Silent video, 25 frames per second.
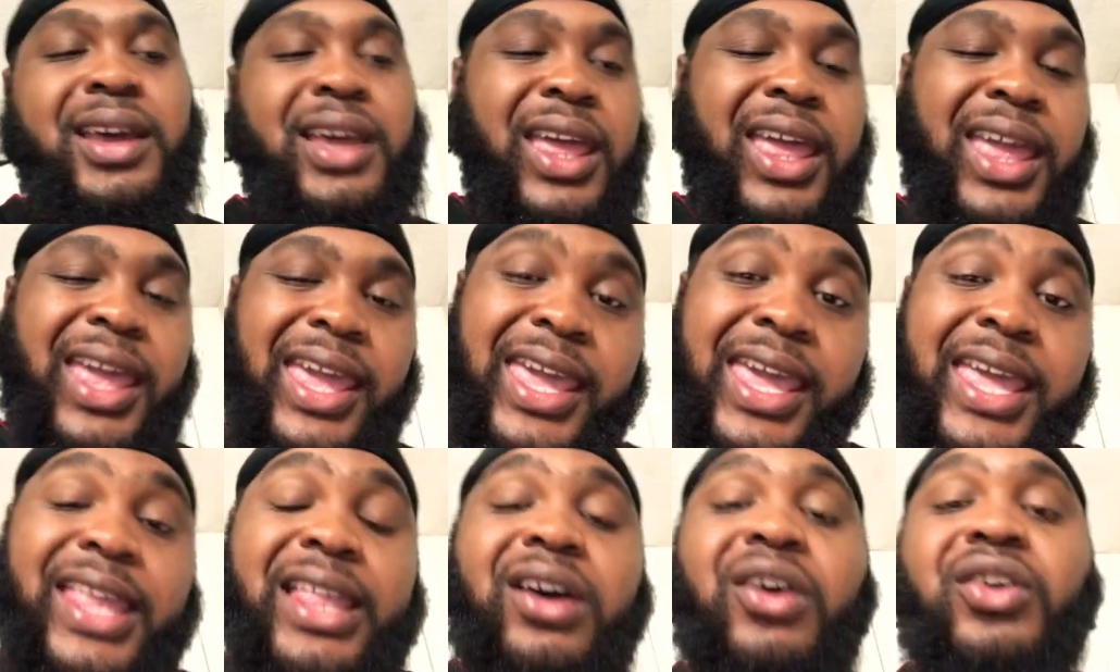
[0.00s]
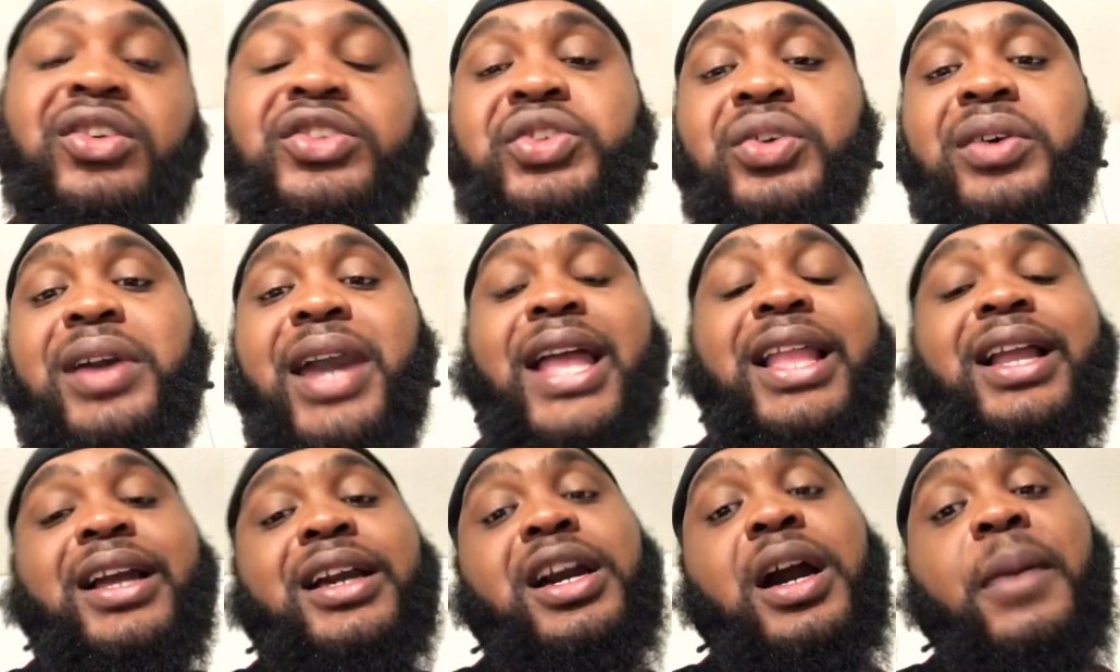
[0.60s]
And I also got a
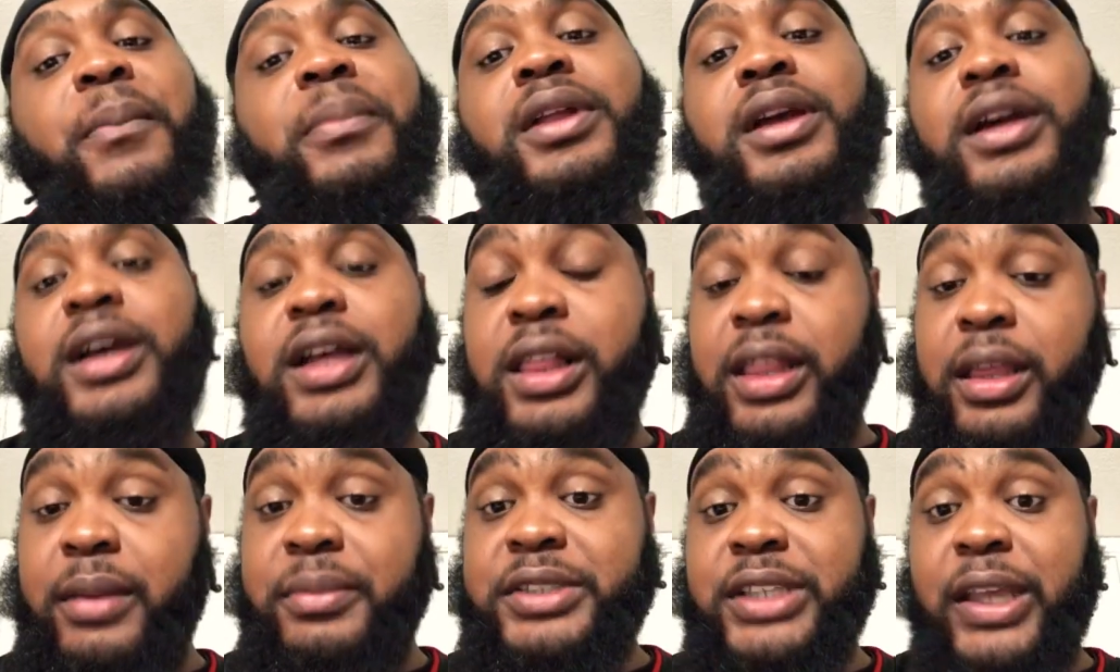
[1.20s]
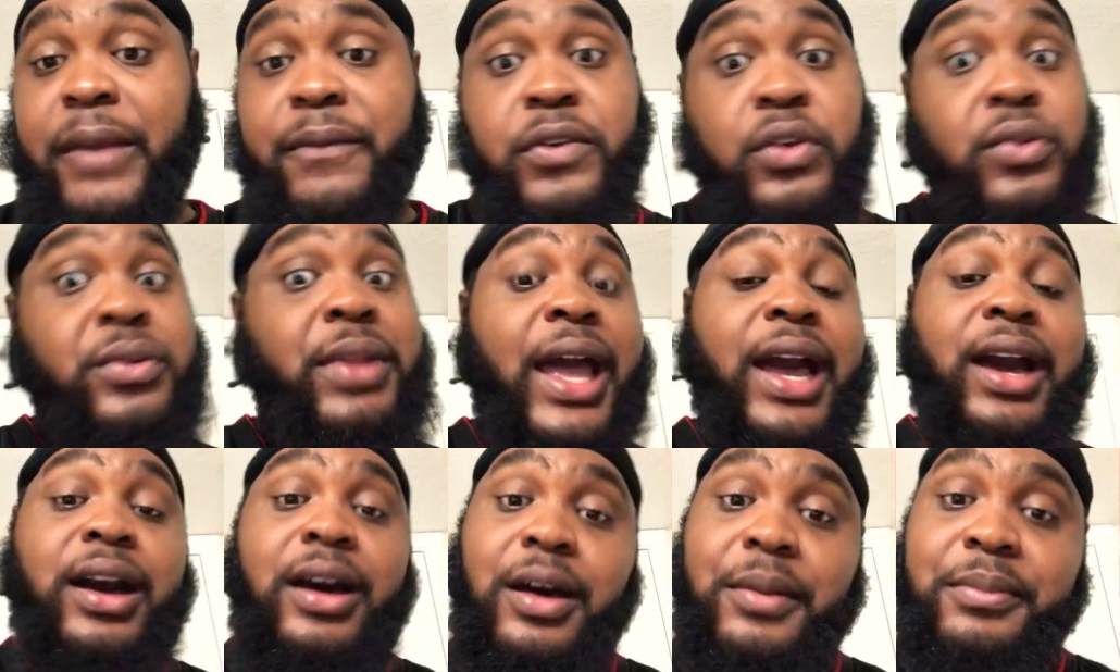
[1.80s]
couple of clips if you're
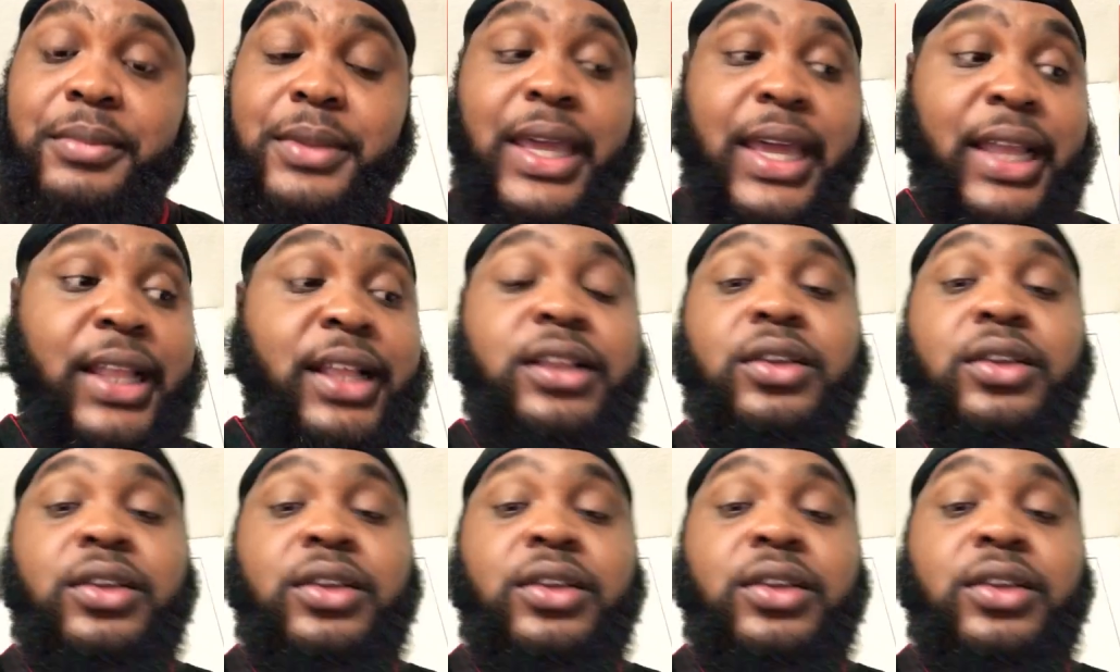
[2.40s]
not updated